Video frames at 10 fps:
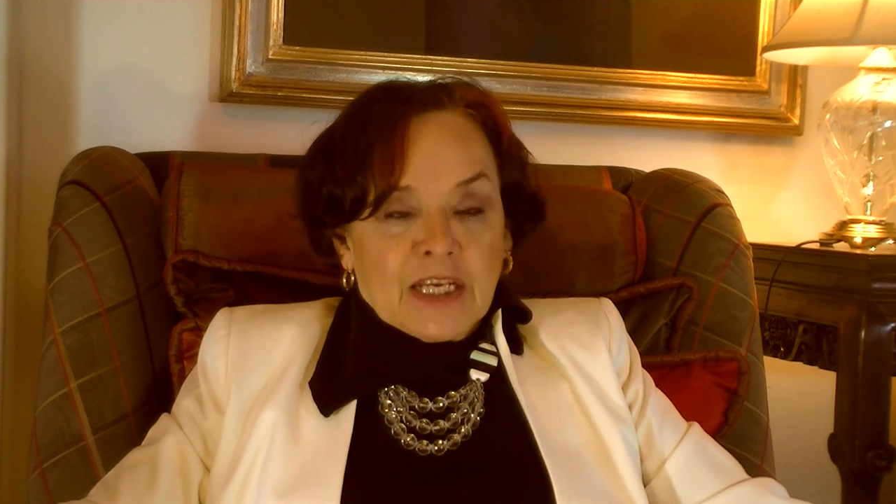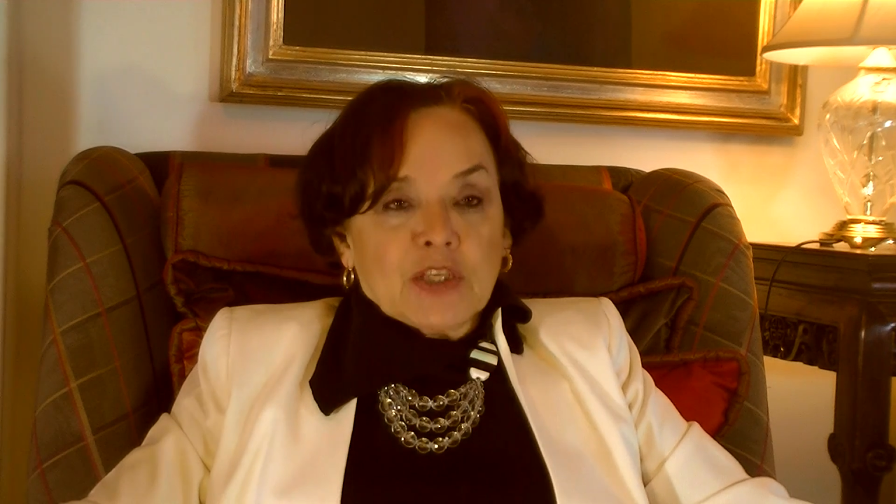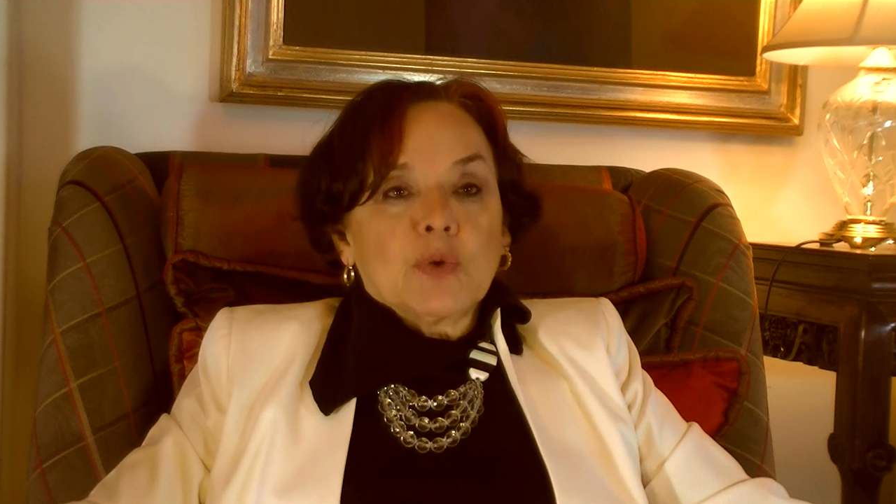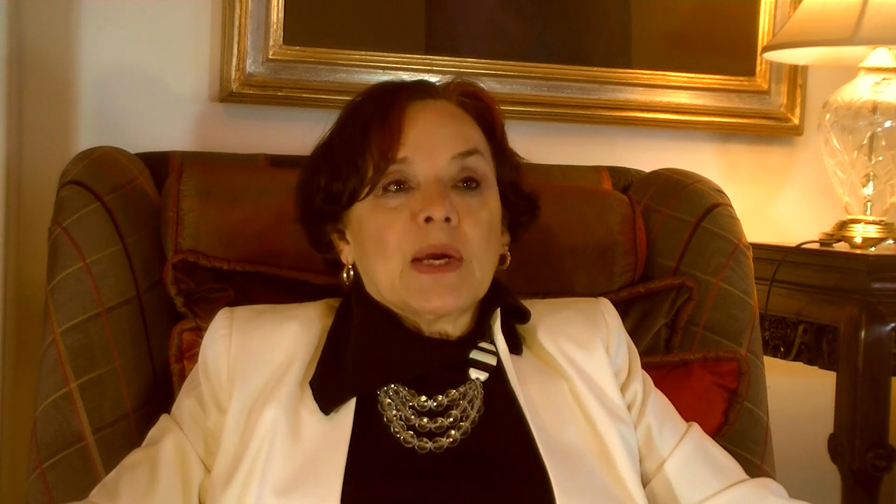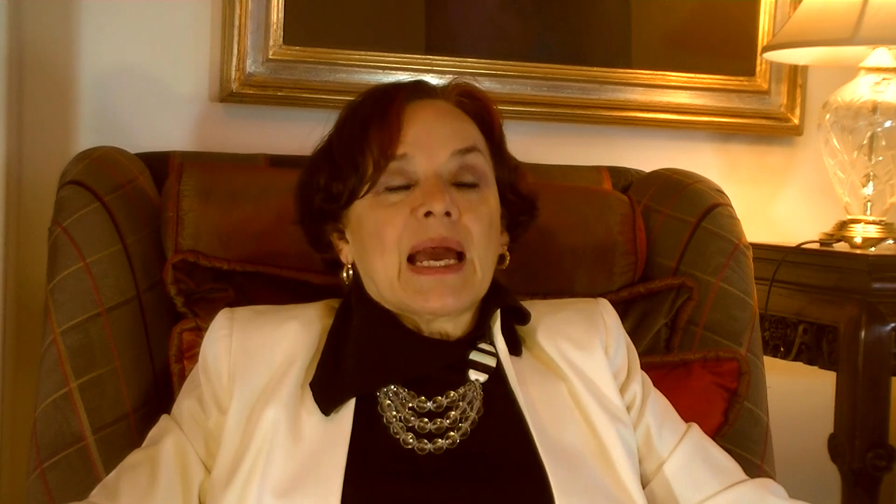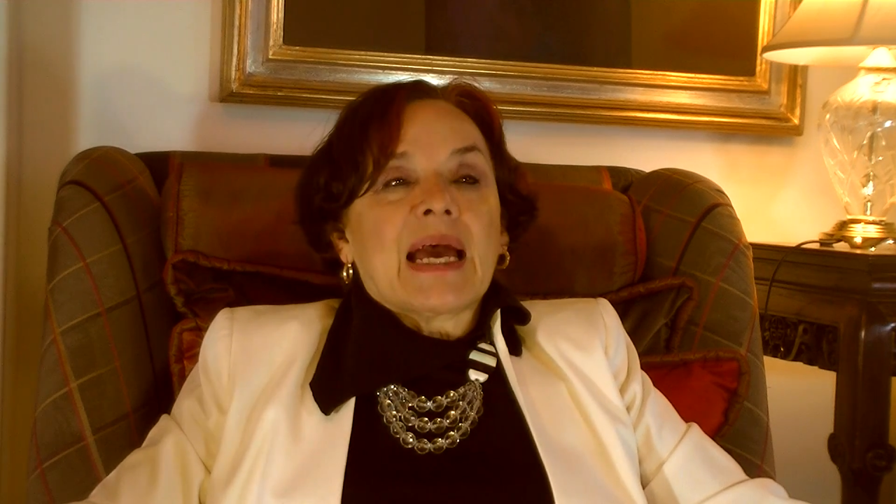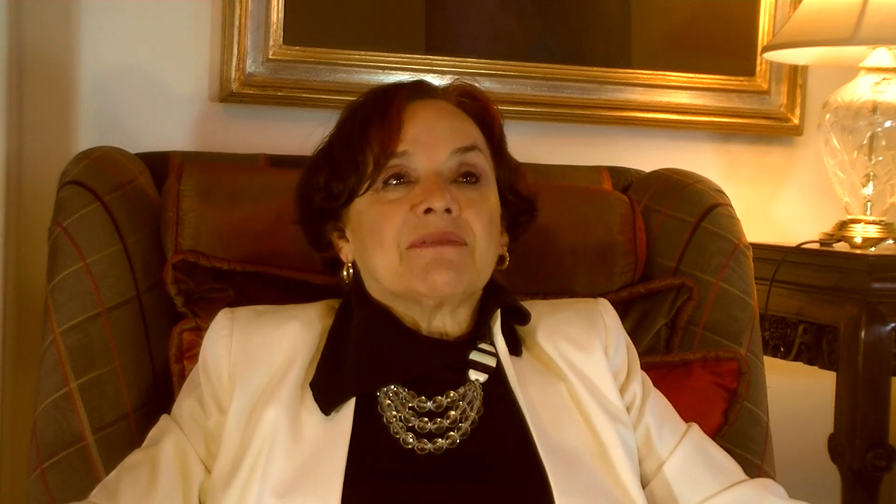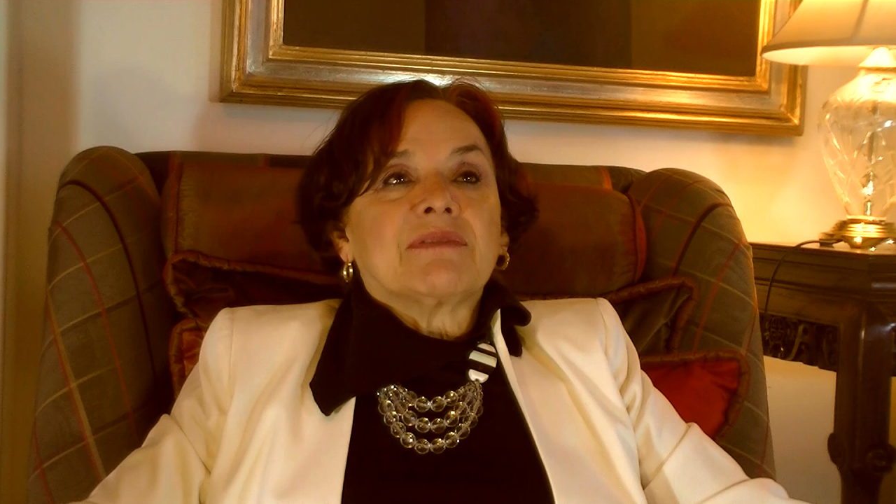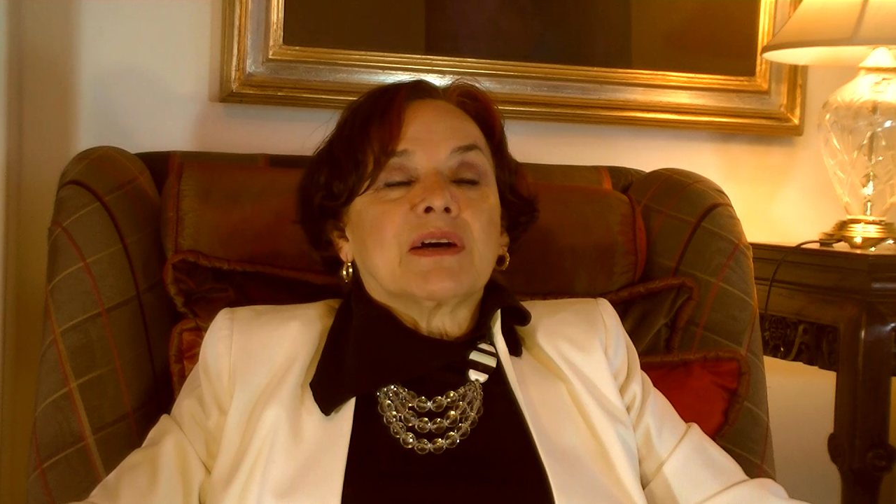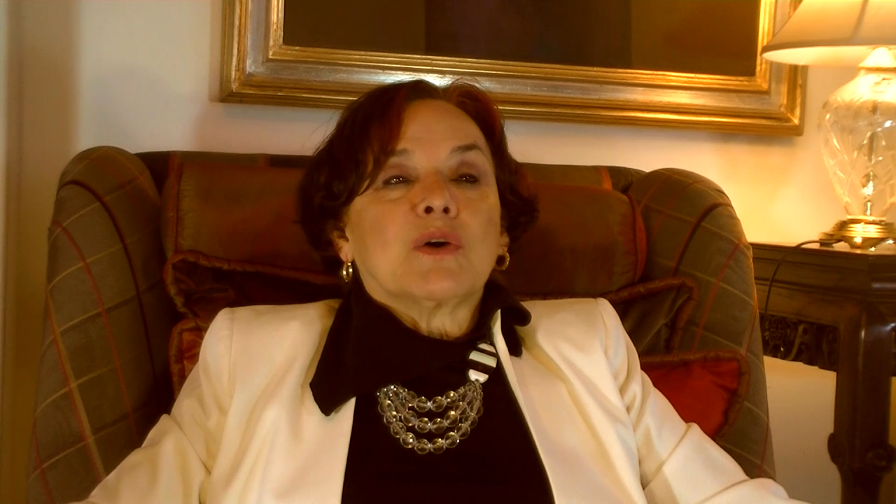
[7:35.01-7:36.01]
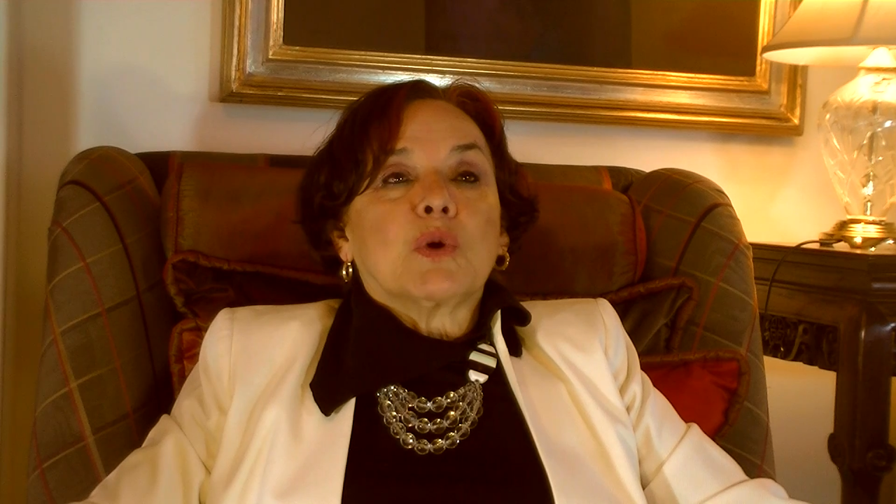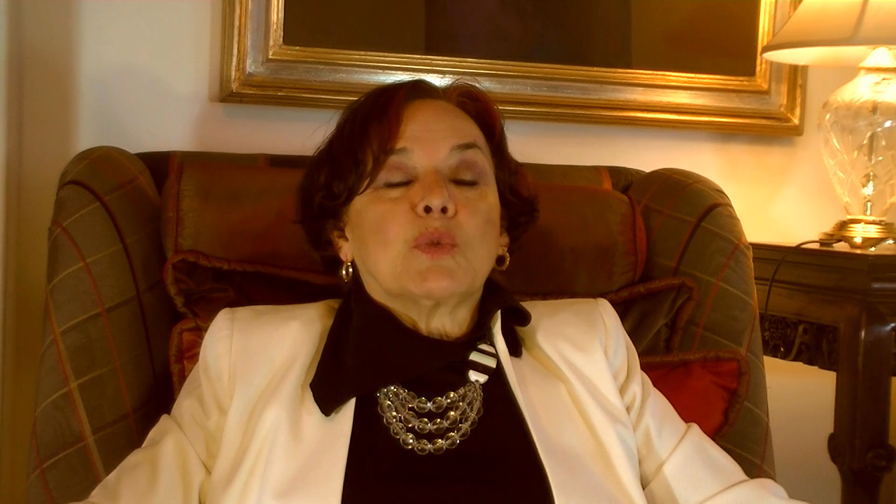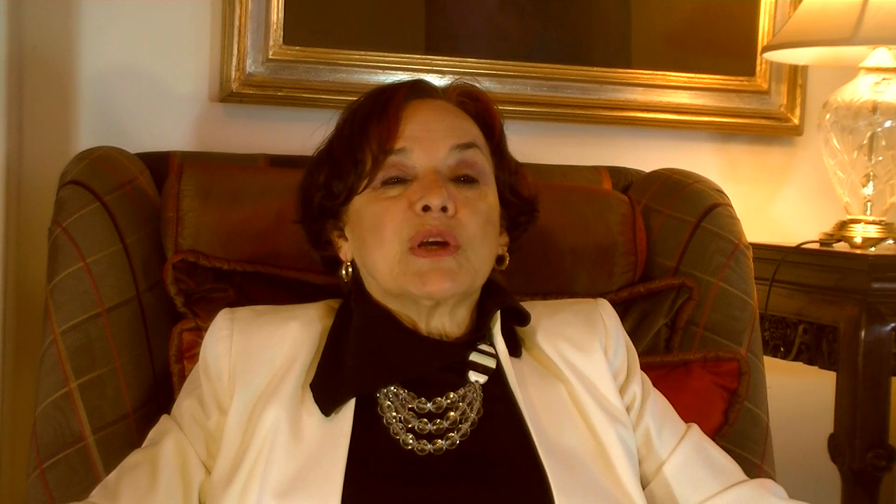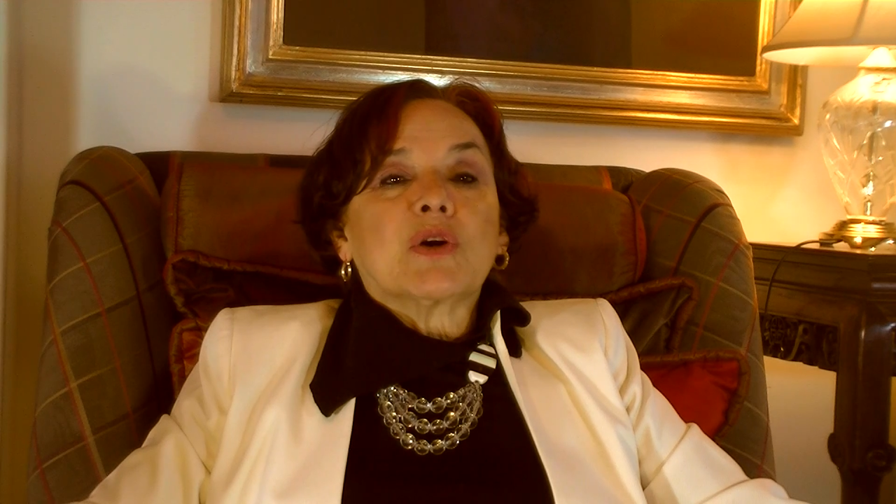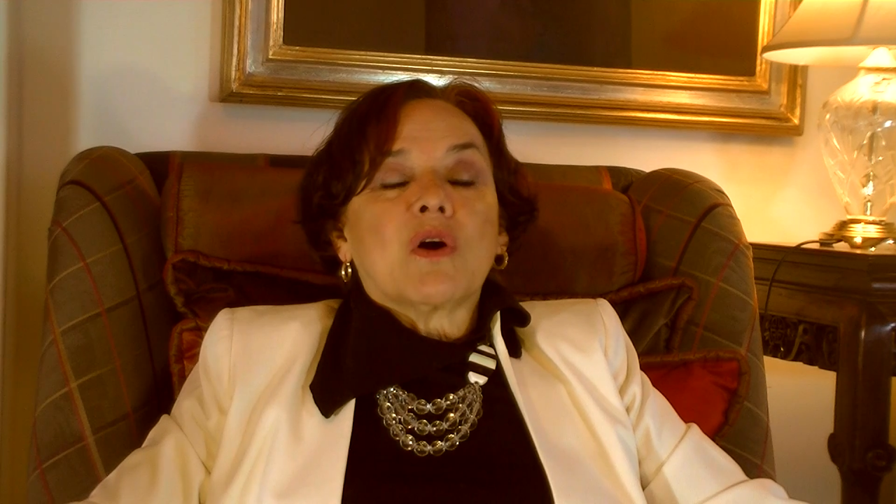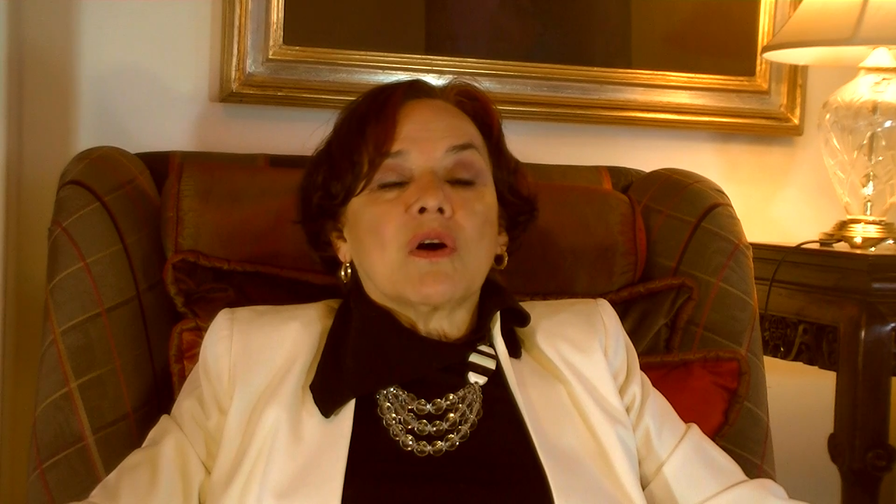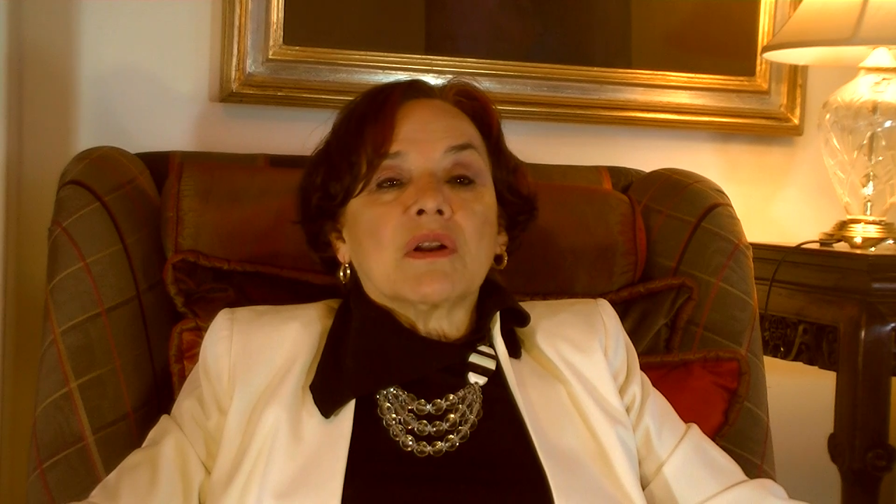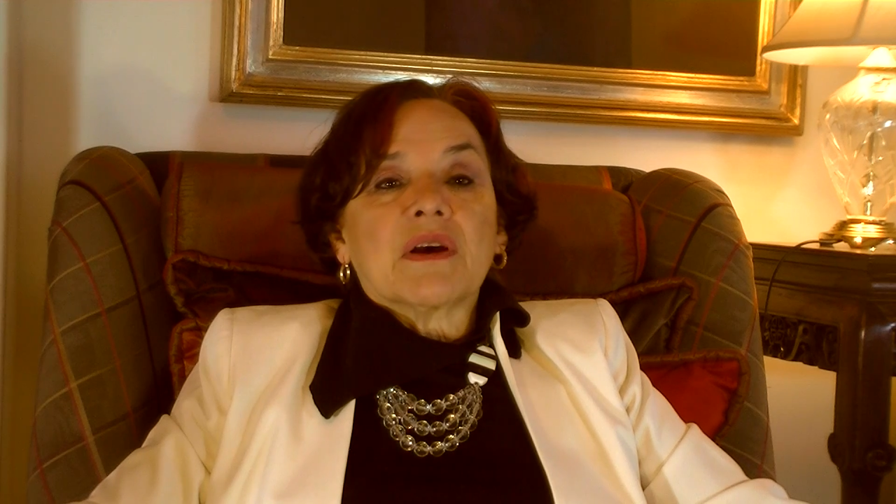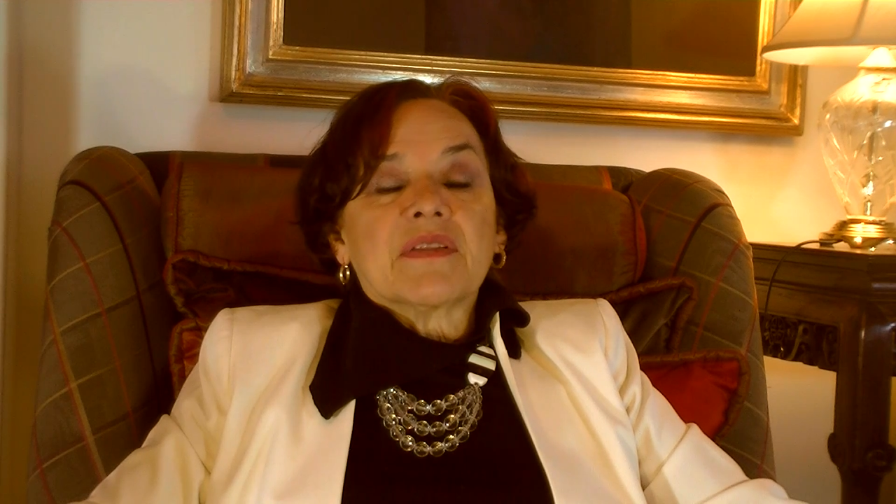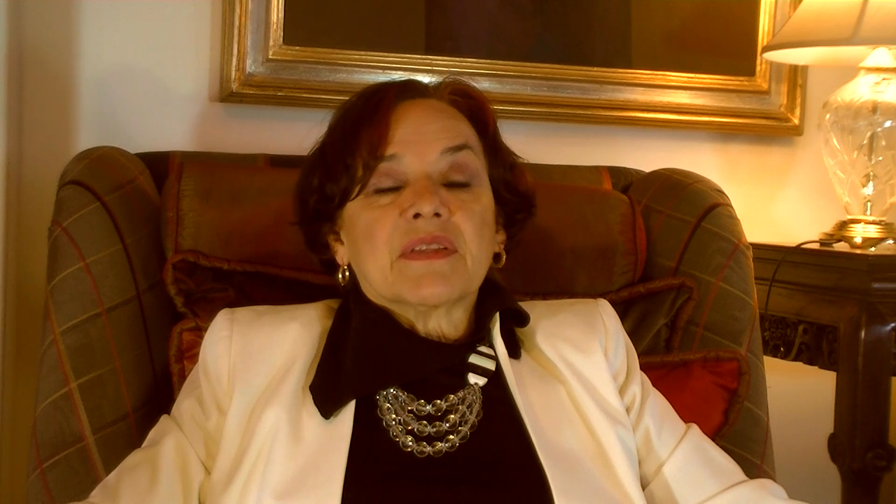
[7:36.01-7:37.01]
You have what we
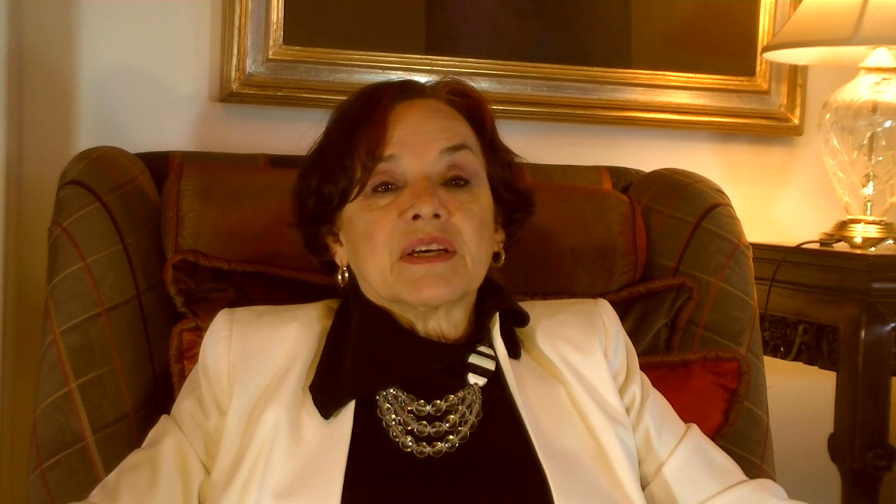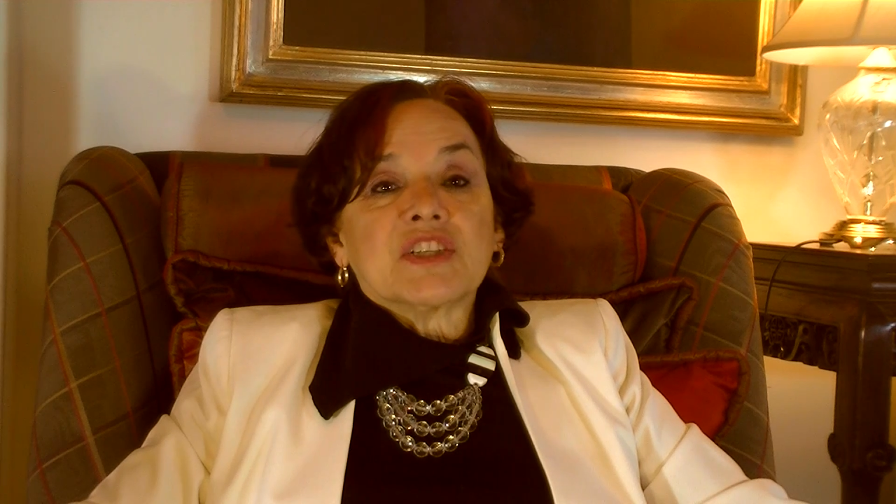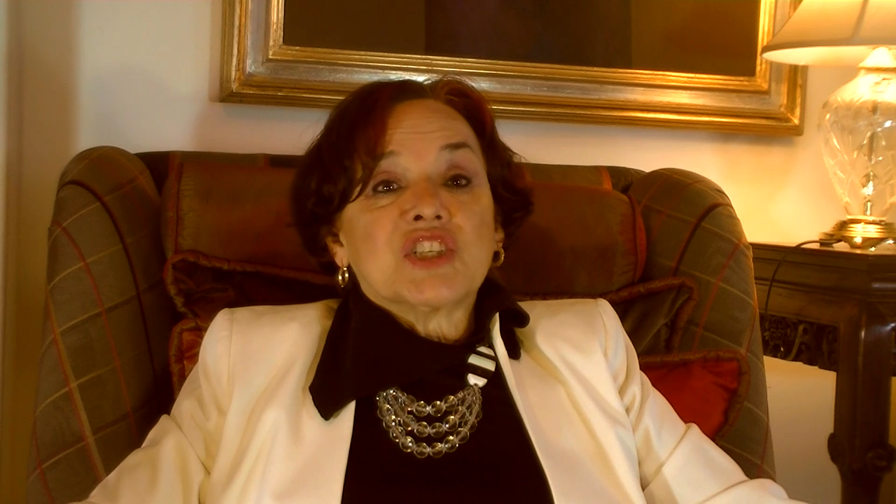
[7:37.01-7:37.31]
call the